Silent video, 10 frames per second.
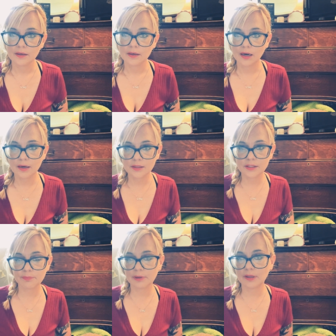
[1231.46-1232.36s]
on a
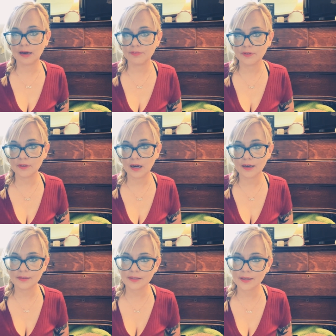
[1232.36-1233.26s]
deeper level on
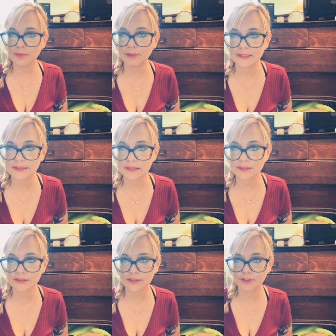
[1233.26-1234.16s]
a daily
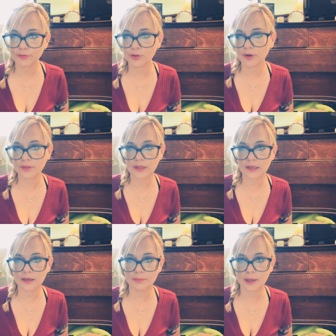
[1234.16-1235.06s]
basis, if you are
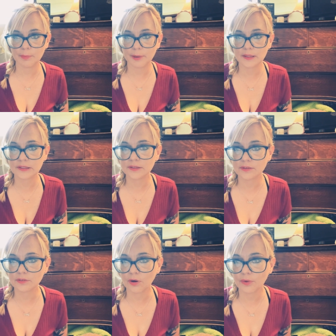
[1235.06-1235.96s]
thinking about personal
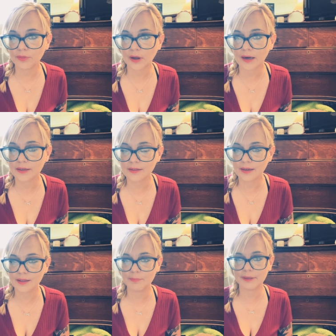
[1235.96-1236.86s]
growth on a
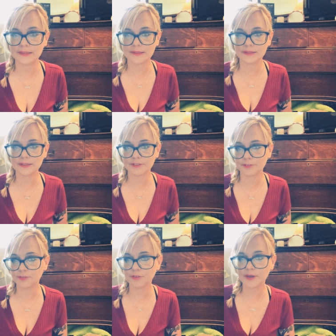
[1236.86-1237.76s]
daily basis, if
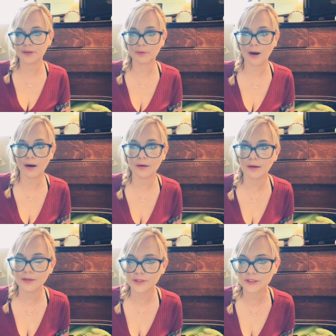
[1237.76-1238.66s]
you're very hard
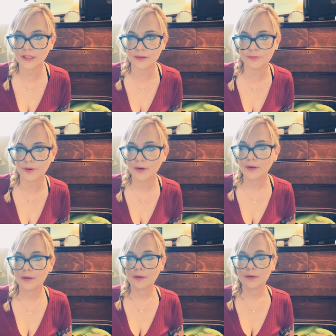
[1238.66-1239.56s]
on yourself
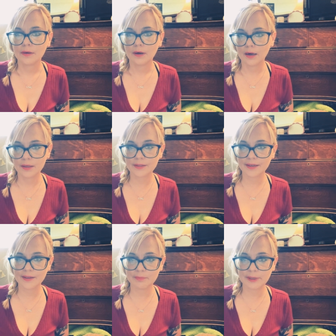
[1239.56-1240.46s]
on a
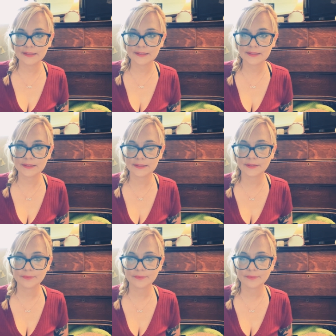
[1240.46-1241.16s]
daily basis,